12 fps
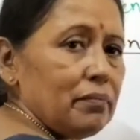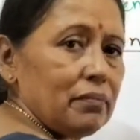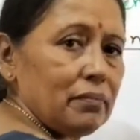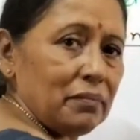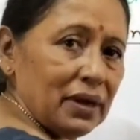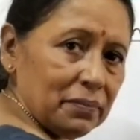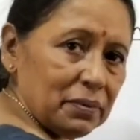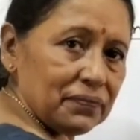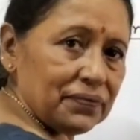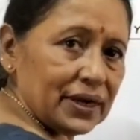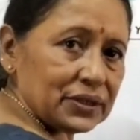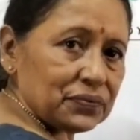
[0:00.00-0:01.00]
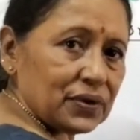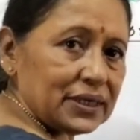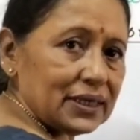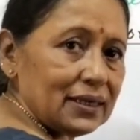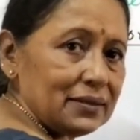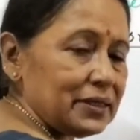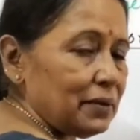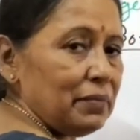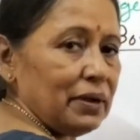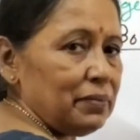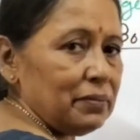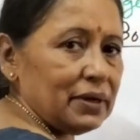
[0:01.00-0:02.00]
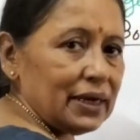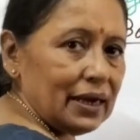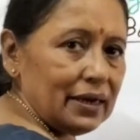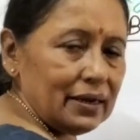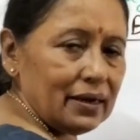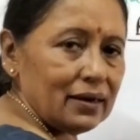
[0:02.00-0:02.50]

may be freshwater, they may be marine.